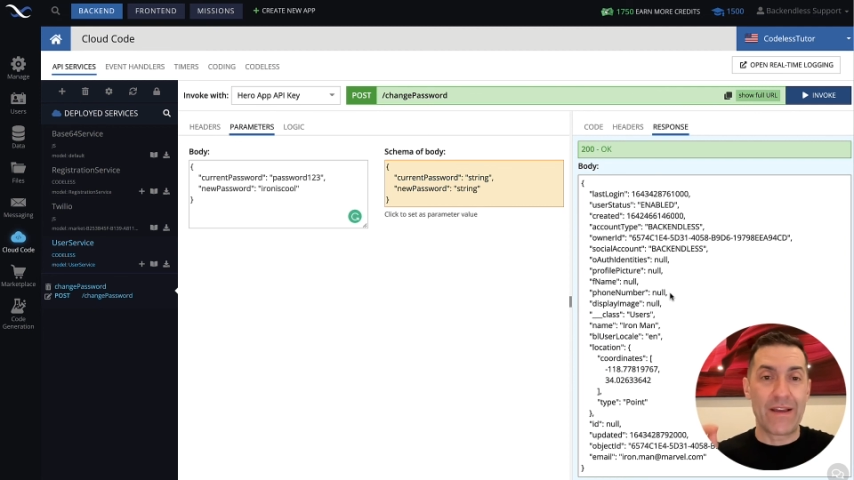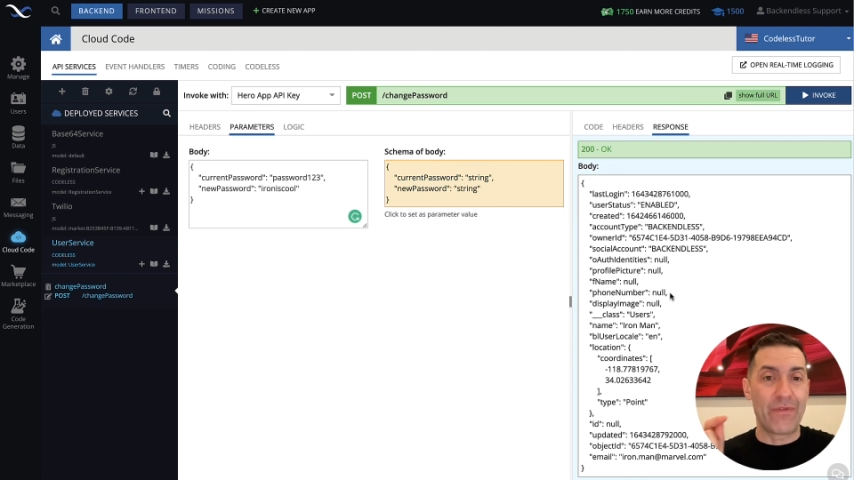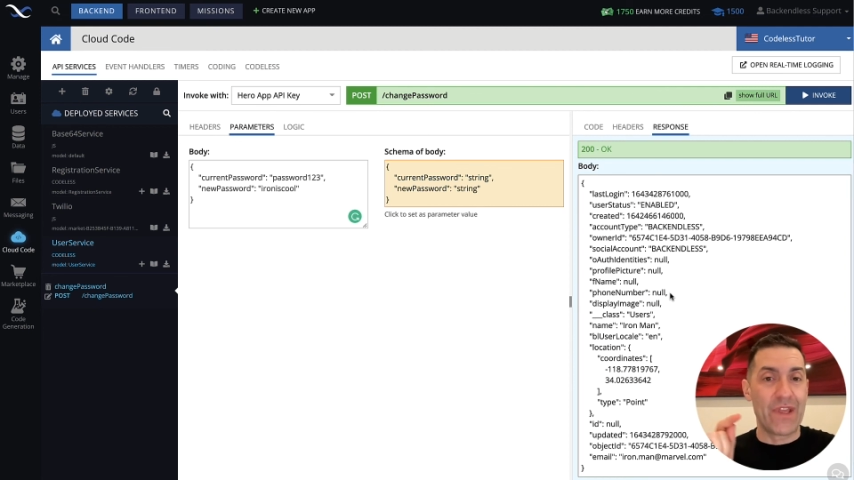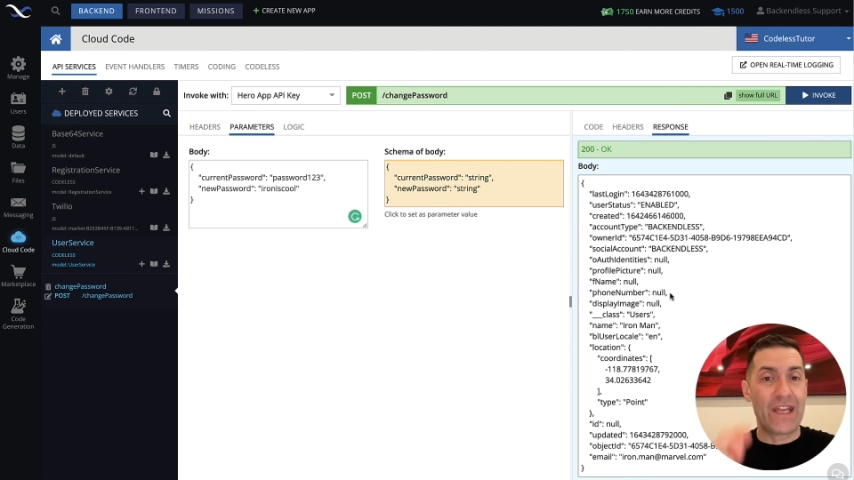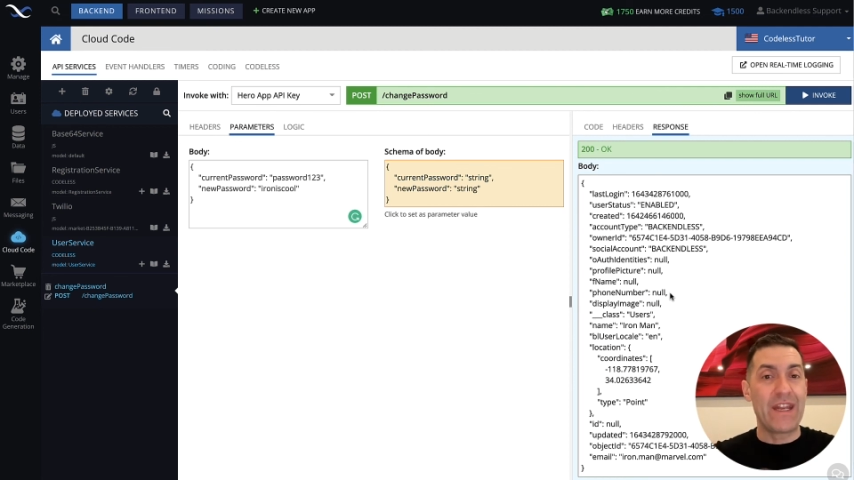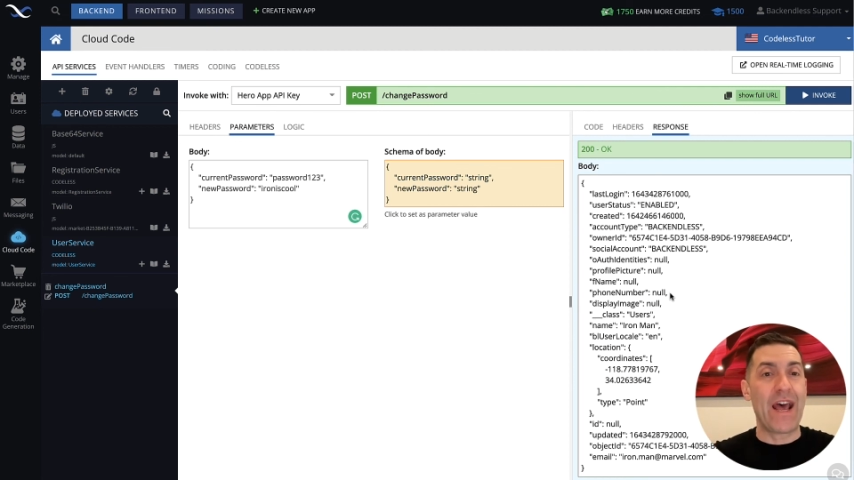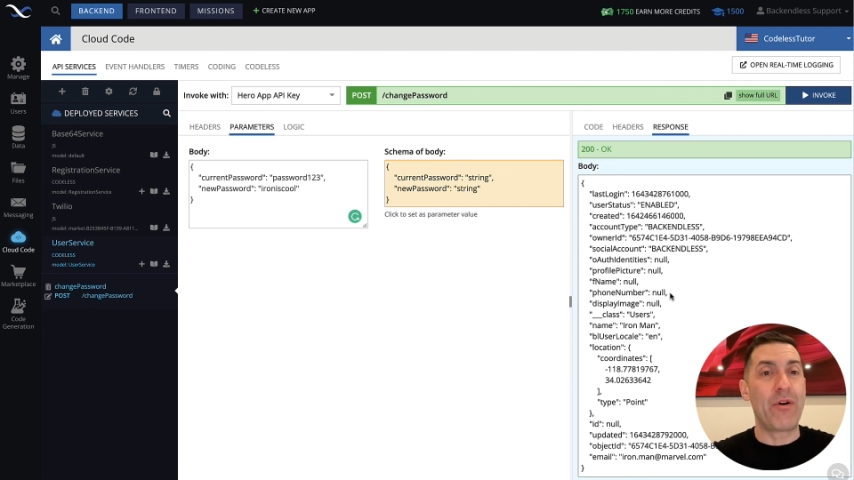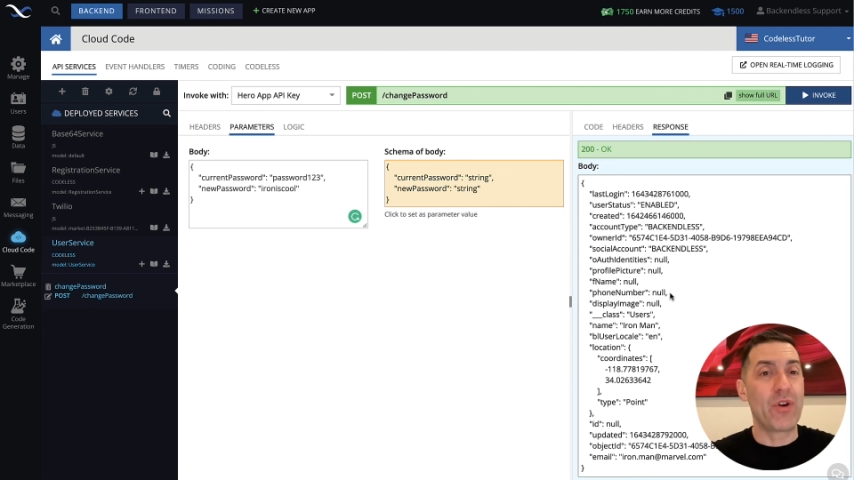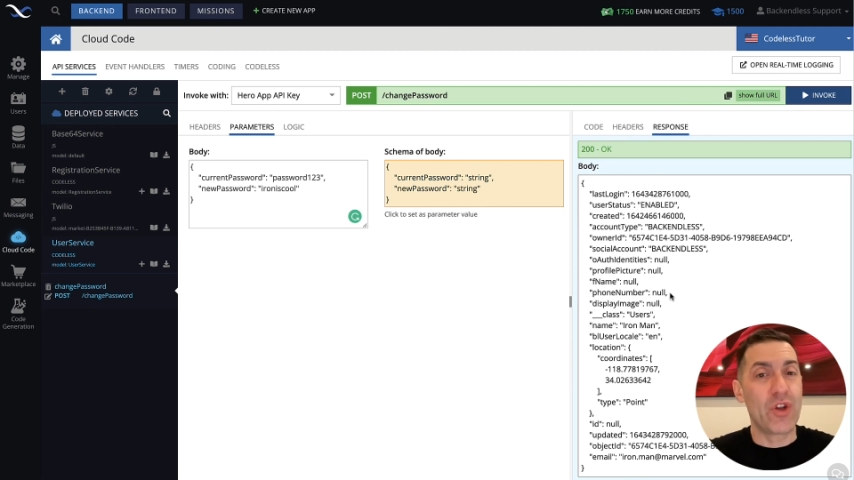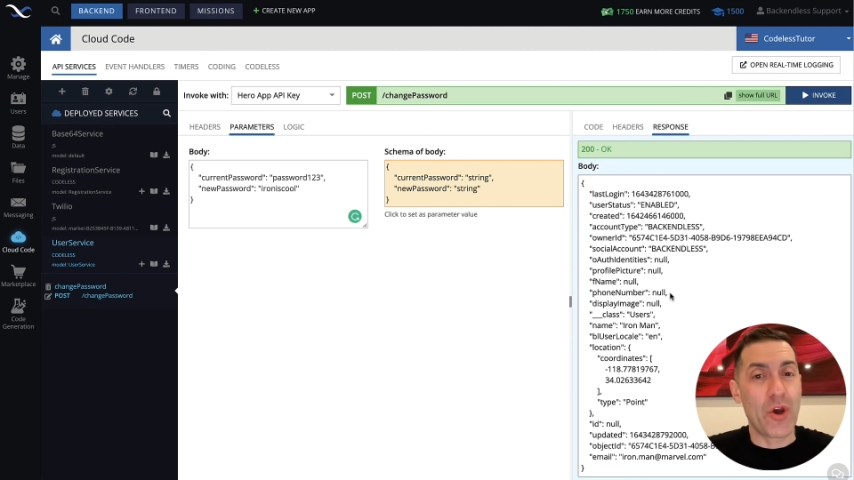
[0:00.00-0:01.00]
And now
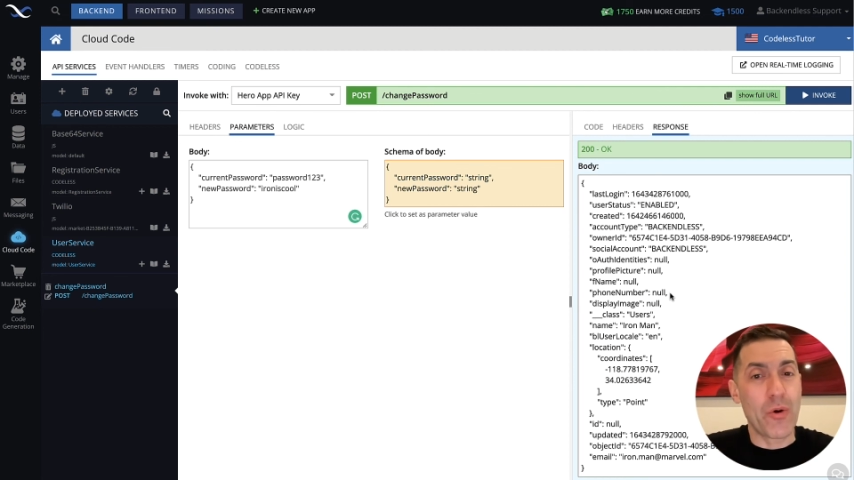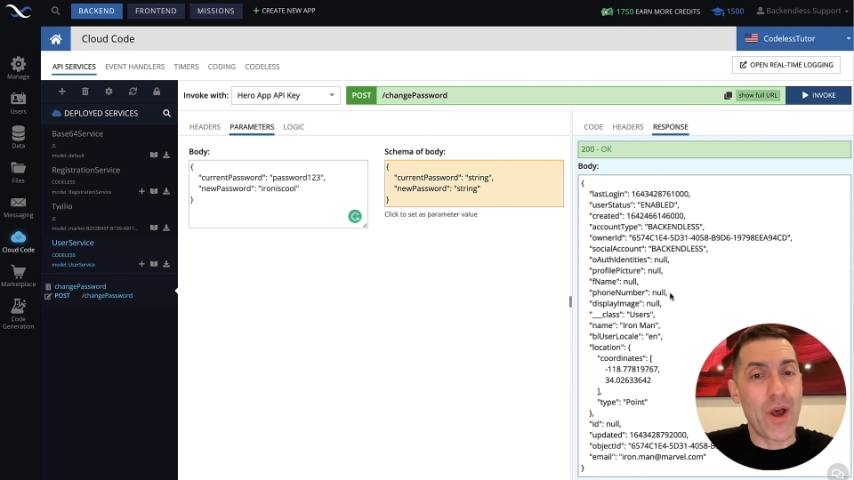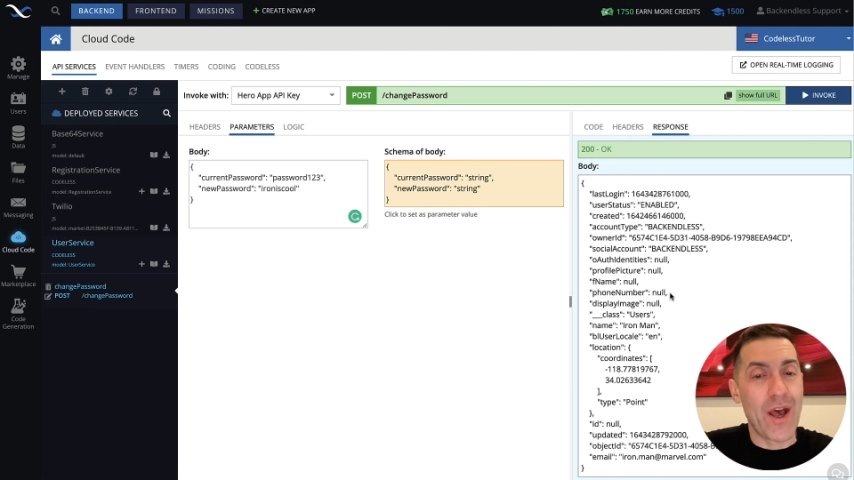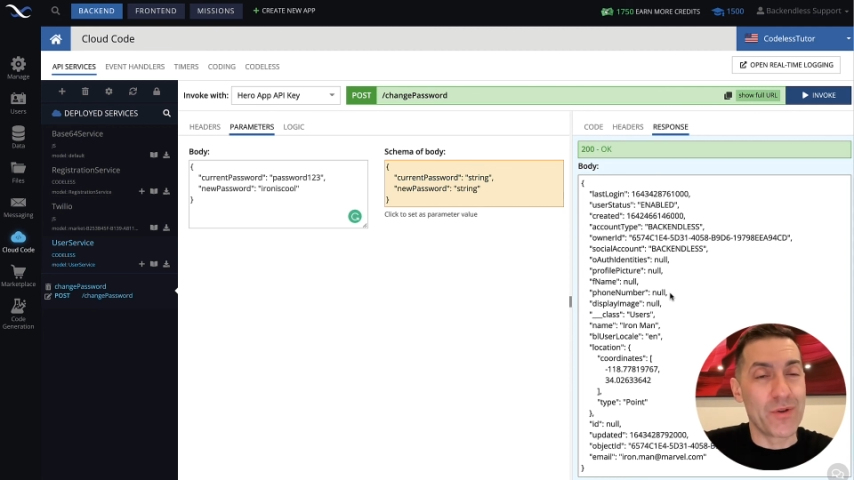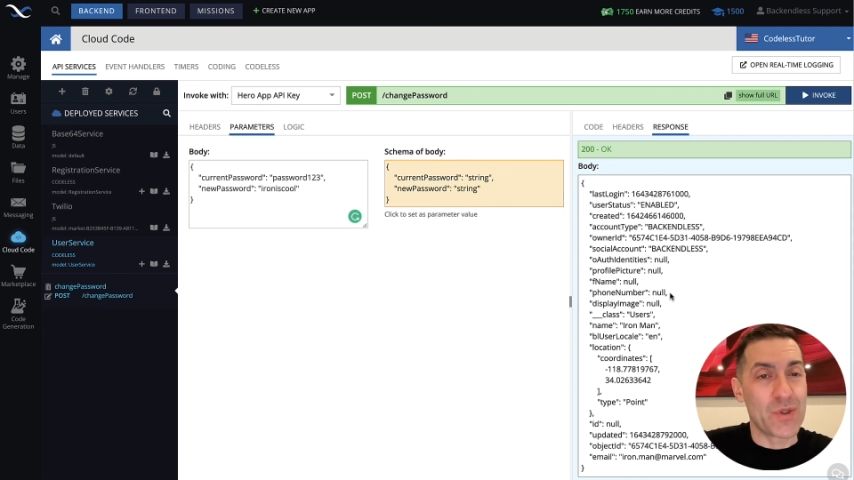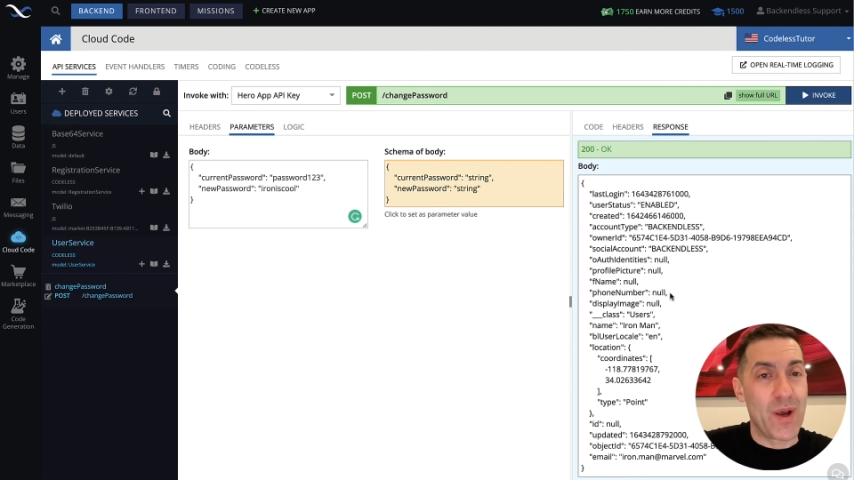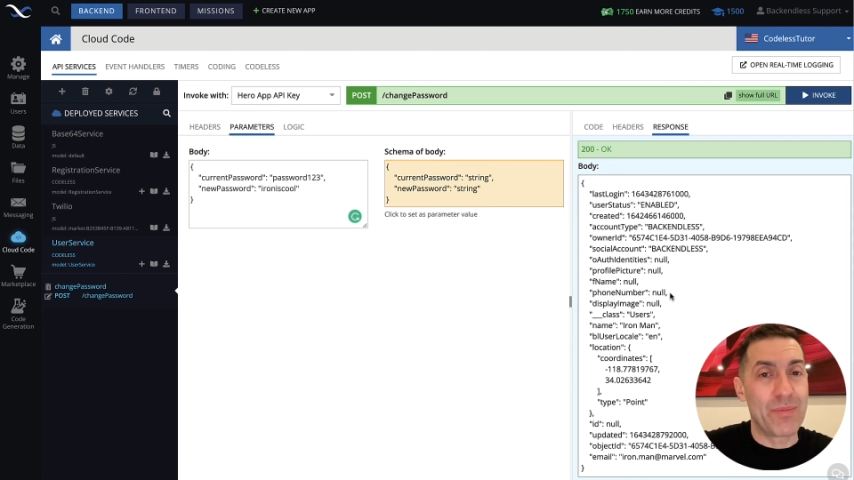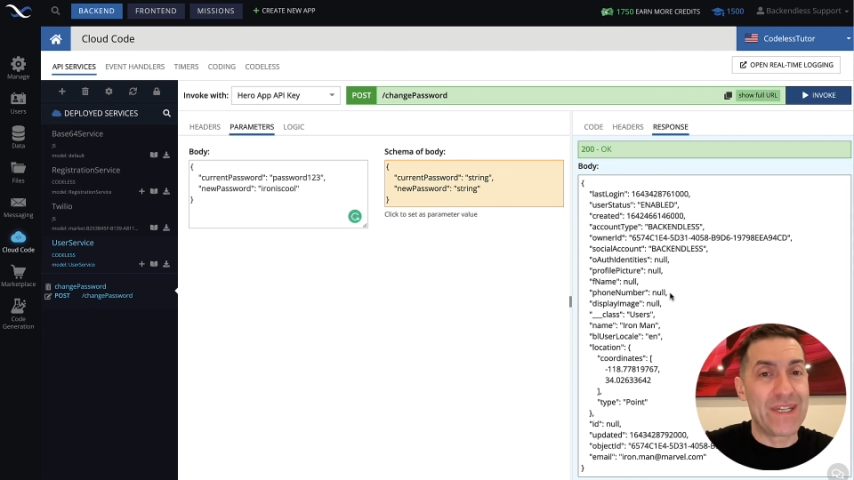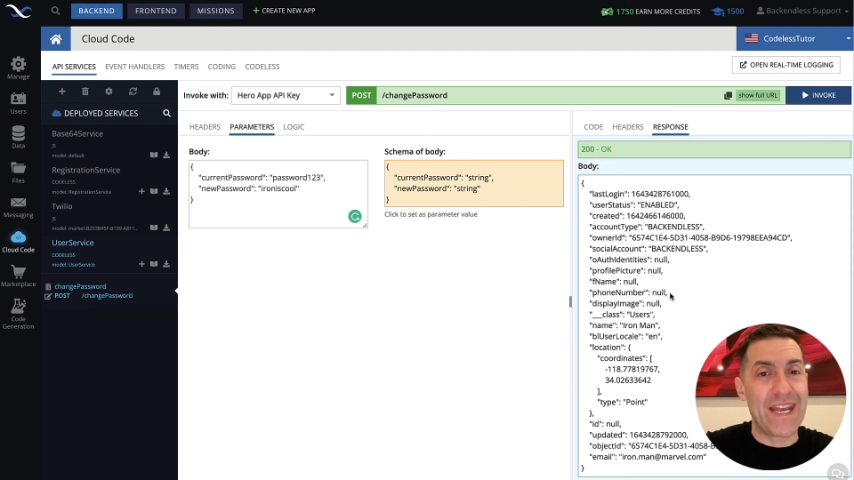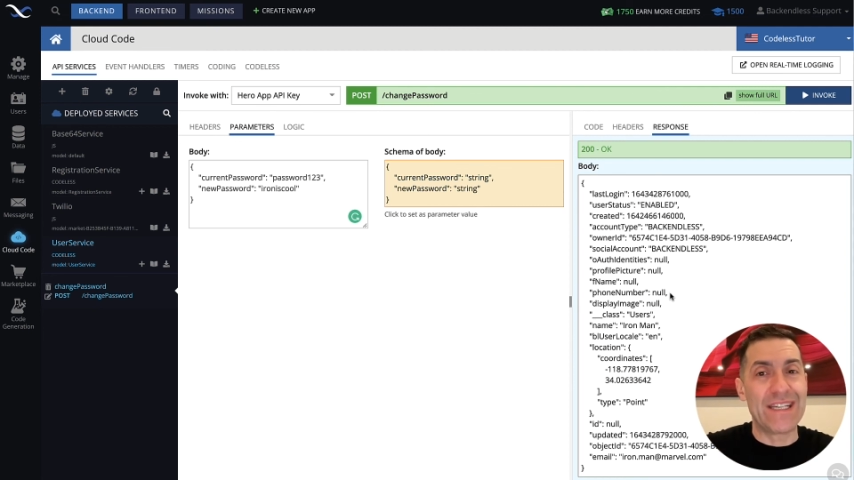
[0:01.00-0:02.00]
you know how to
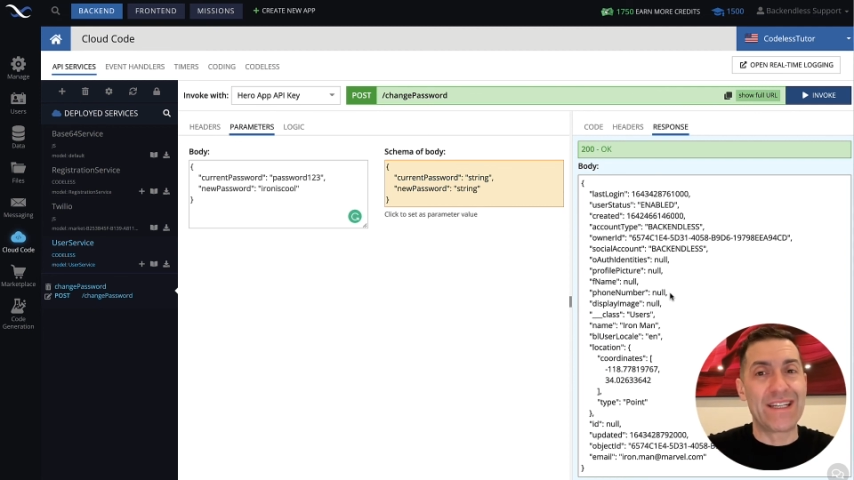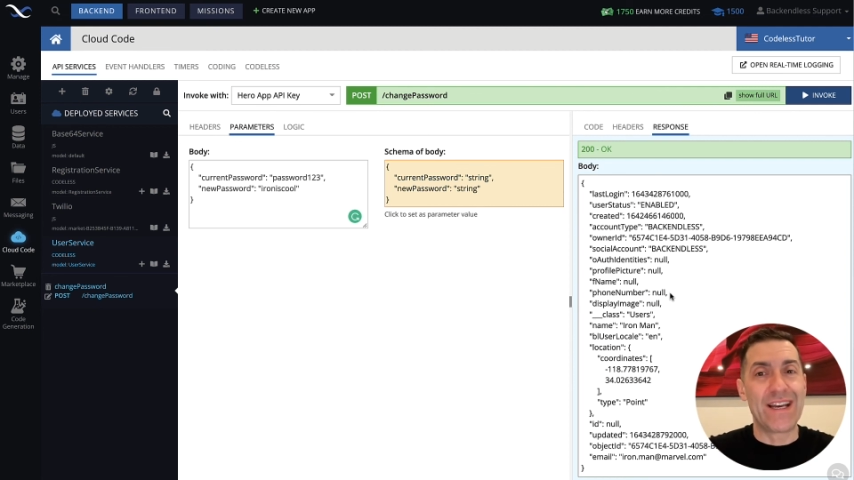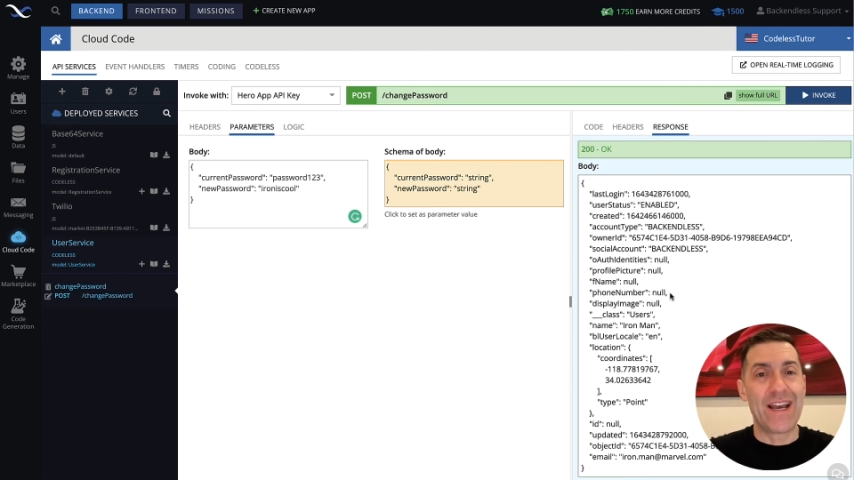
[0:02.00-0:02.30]
update